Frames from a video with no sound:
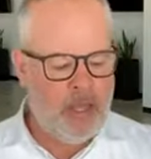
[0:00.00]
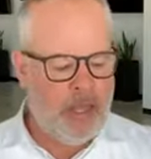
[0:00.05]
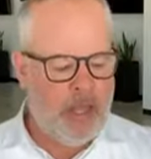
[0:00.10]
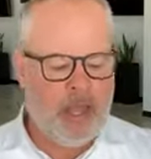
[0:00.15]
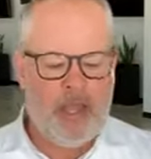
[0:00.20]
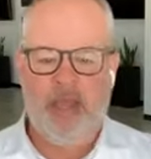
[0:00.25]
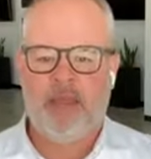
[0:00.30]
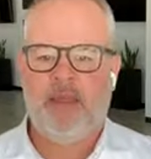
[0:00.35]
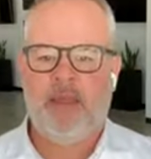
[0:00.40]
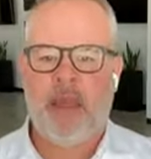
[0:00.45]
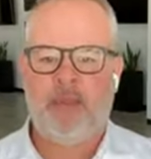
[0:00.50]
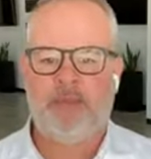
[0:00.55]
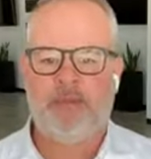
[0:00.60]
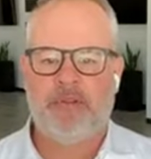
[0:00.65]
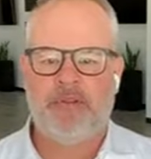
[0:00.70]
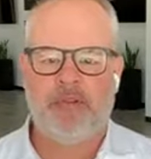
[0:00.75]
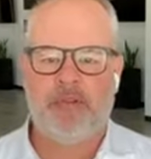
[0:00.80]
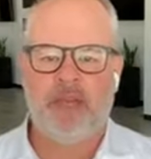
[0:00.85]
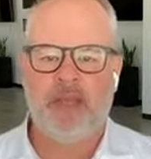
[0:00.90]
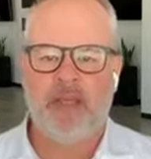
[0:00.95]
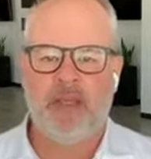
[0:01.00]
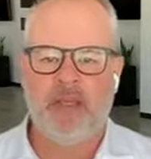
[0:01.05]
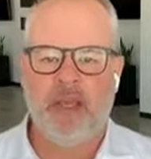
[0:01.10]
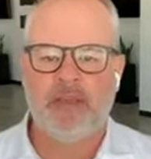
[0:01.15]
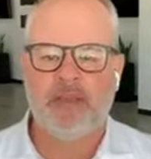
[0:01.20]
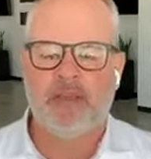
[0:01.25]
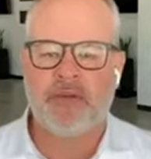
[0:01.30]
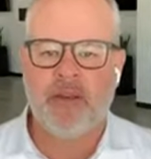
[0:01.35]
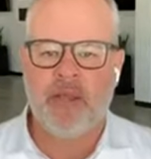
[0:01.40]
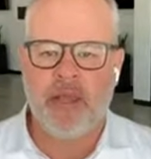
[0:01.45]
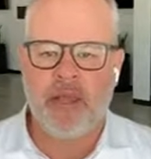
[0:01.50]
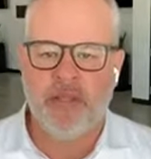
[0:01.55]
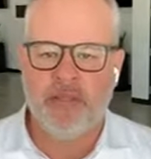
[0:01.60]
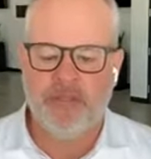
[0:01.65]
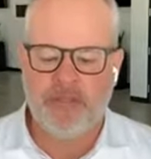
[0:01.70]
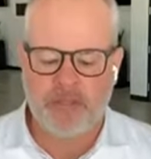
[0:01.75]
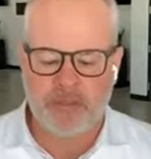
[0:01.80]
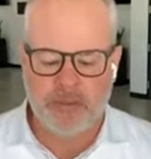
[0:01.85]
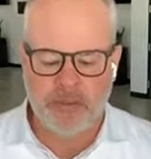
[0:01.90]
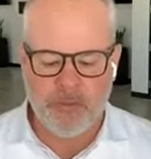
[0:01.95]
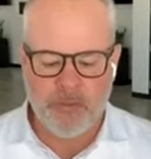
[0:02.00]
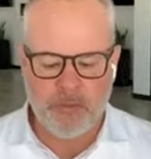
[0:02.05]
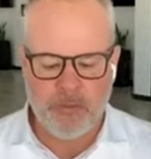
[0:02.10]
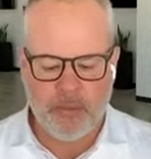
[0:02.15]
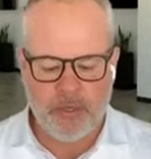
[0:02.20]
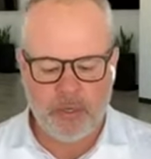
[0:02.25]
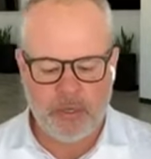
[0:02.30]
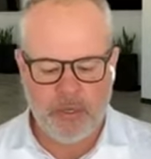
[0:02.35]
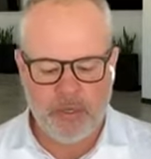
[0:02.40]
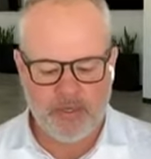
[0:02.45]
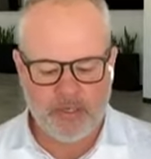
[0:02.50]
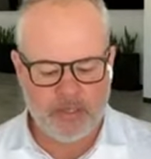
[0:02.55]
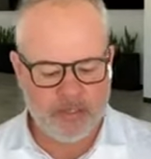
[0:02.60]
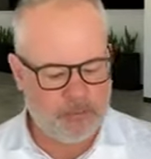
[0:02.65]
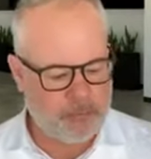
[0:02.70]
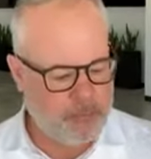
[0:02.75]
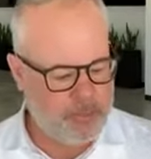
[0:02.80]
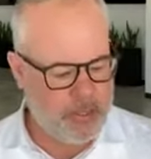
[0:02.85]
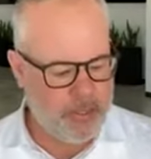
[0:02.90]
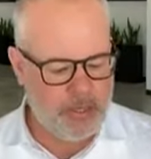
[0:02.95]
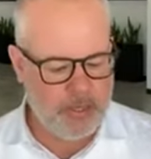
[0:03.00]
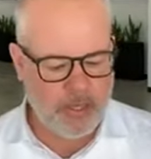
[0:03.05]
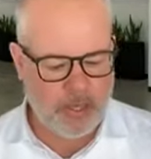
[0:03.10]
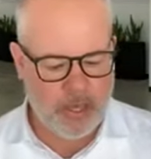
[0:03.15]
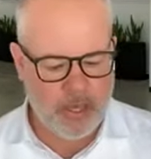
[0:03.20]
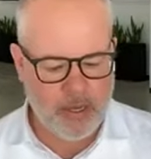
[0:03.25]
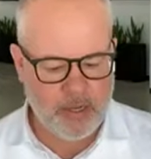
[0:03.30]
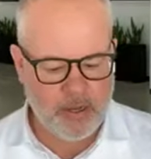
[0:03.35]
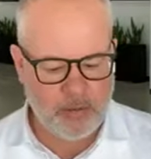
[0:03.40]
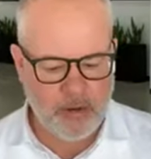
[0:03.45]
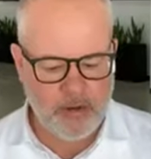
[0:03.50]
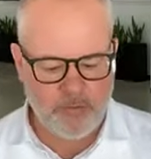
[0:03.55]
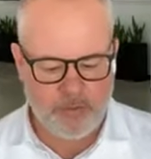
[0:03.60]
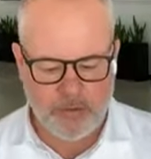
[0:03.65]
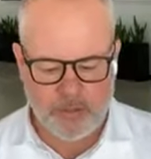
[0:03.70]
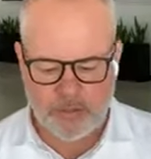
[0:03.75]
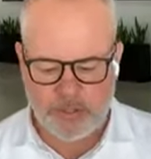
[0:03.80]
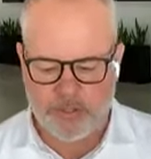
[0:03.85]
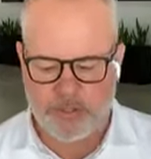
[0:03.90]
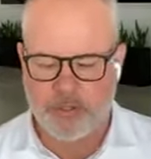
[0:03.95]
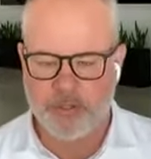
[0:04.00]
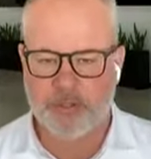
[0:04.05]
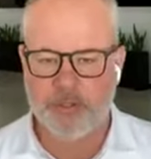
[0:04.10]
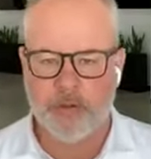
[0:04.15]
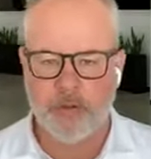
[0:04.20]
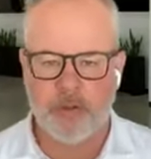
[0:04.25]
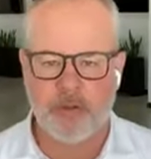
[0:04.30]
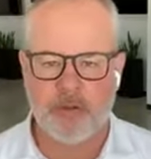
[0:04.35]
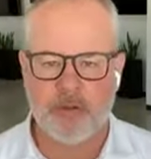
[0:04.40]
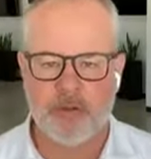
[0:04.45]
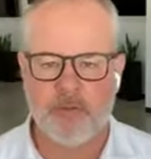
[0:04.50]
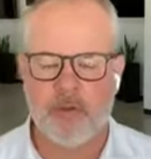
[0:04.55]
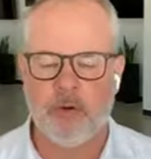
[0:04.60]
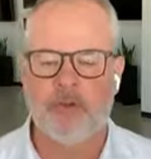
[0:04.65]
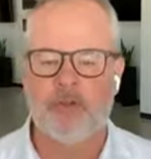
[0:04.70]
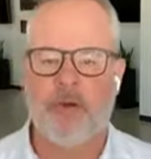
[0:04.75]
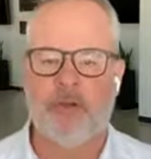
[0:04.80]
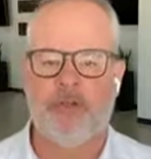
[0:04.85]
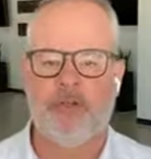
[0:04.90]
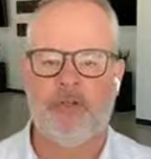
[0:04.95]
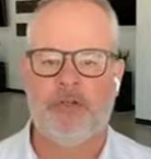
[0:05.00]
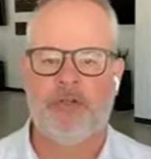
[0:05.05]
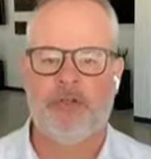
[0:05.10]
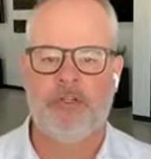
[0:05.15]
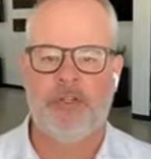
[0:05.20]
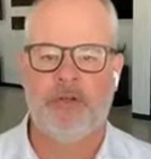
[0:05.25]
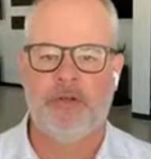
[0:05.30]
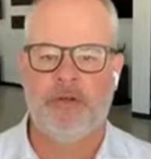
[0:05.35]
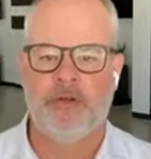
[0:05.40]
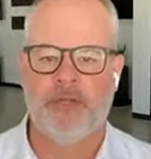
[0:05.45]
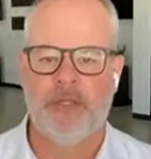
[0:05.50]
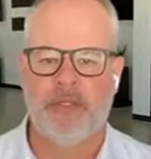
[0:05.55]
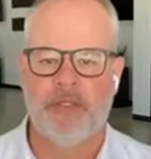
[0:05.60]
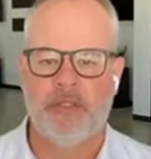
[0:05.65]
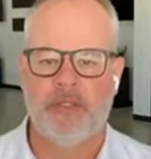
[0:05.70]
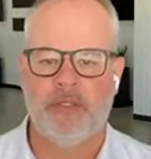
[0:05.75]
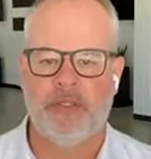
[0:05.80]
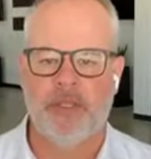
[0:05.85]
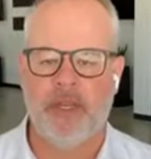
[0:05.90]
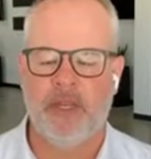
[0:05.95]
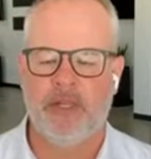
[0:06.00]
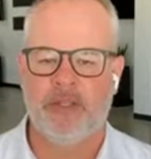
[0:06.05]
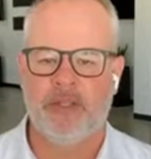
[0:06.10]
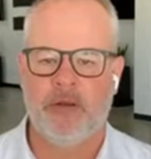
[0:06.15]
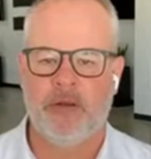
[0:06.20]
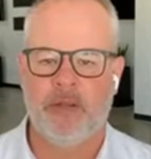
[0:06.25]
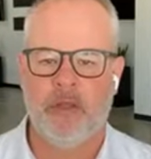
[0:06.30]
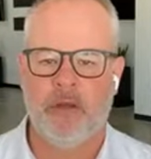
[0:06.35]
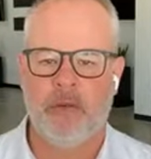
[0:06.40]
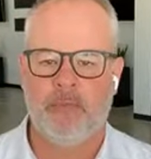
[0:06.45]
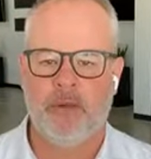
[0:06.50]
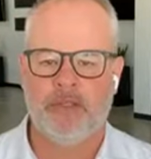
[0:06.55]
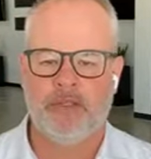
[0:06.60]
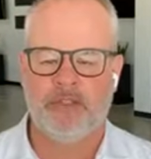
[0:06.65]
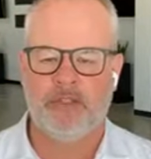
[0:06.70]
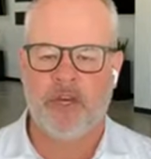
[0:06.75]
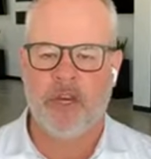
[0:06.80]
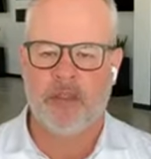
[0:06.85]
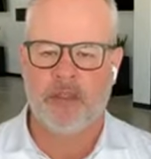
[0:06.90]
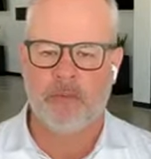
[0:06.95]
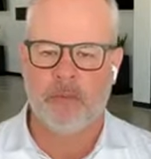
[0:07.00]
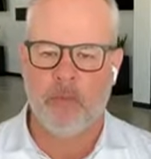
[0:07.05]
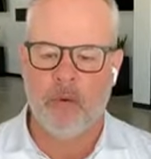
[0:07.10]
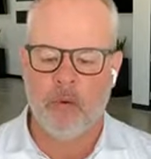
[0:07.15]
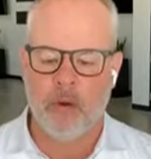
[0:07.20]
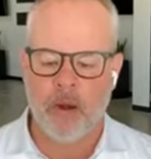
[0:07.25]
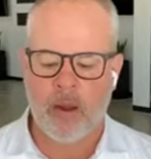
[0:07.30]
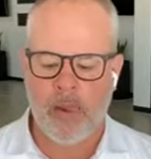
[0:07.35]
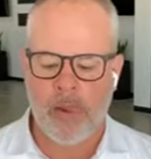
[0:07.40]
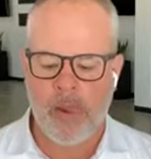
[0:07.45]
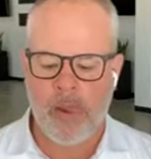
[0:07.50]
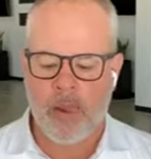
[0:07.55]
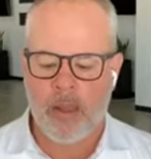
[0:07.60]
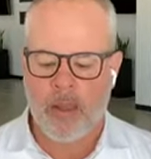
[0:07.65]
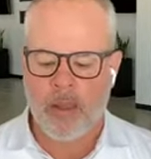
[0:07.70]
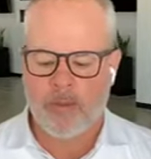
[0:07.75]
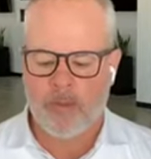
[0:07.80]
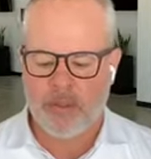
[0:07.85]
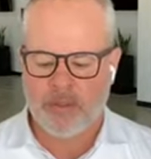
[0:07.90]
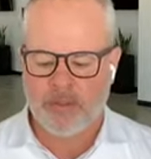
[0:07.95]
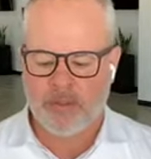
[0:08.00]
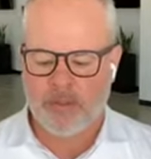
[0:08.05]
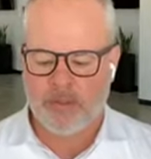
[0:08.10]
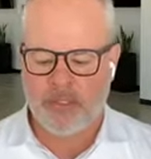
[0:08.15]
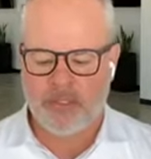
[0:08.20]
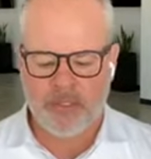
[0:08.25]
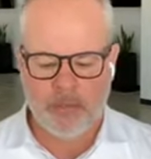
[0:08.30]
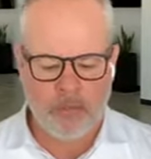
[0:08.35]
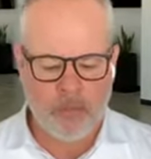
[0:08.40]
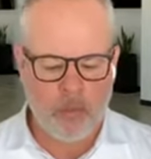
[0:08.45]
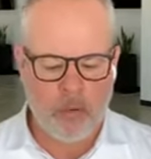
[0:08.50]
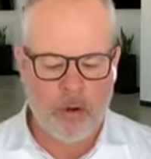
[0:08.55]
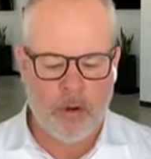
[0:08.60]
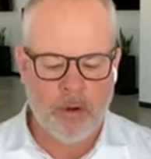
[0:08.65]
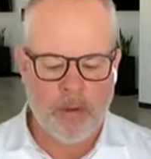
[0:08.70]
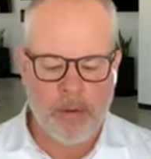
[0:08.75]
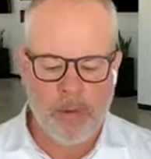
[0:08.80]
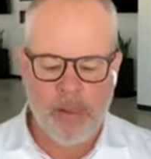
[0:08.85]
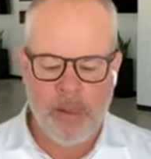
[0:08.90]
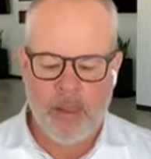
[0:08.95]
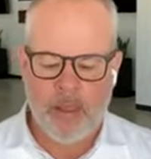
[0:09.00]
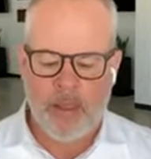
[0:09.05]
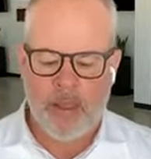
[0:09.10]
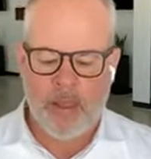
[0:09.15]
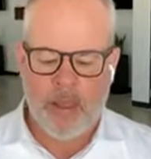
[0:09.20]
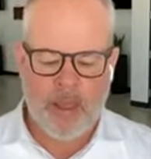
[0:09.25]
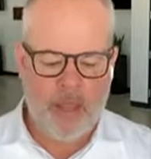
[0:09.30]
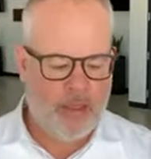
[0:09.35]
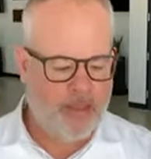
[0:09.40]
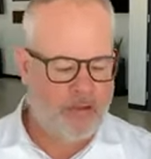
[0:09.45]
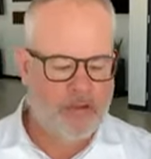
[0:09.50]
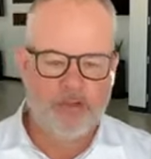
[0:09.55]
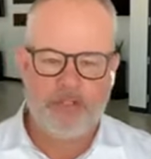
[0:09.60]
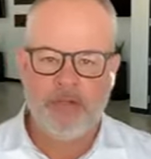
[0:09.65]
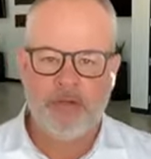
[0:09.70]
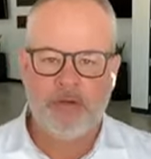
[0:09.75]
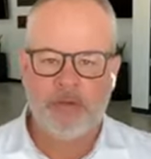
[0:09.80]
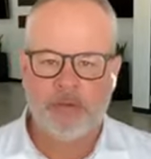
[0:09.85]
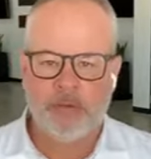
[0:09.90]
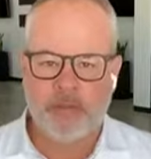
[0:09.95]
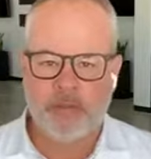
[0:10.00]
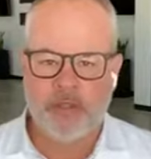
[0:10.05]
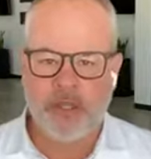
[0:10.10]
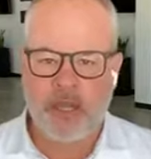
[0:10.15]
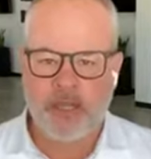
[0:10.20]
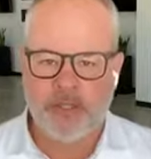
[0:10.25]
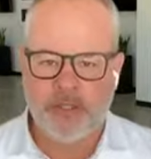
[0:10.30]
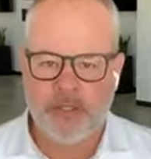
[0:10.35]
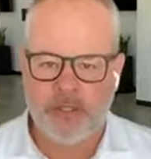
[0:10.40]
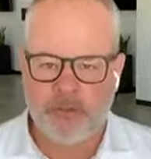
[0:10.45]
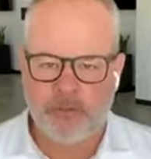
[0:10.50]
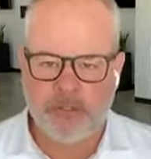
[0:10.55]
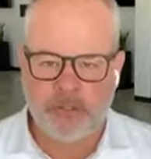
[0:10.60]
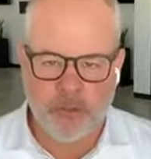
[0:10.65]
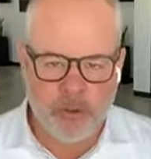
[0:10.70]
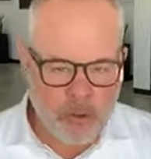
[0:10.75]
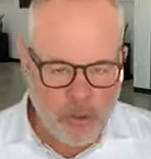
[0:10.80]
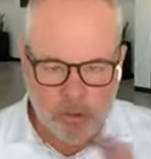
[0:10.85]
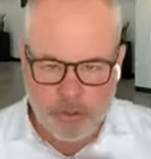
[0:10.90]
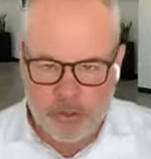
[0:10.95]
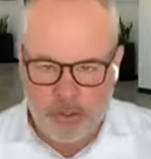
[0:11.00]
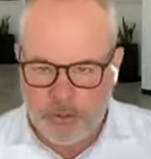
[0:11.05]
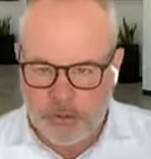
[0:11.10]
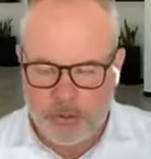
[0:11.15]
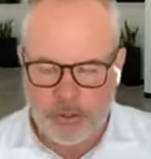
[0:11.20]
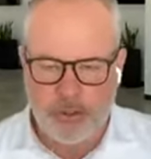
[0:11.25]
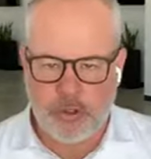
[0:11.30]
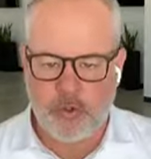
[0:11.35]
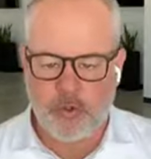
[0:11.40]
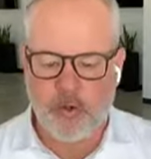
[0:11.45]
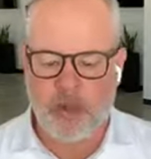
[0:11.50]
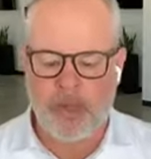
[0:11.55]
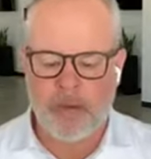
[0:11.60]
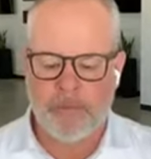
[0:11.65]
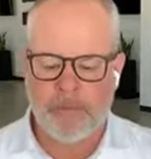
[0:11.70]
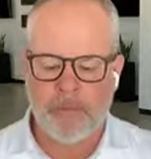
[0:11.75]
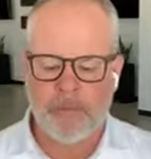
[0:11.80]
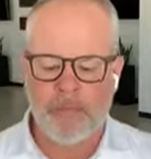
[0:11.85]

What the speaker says: I had the opportunity yesterday to speak at a great French church, North Rock Church here in San Antonio, Pastor Jonathan Moore, Pastor Alicia Moore. And their series was Choose Joy.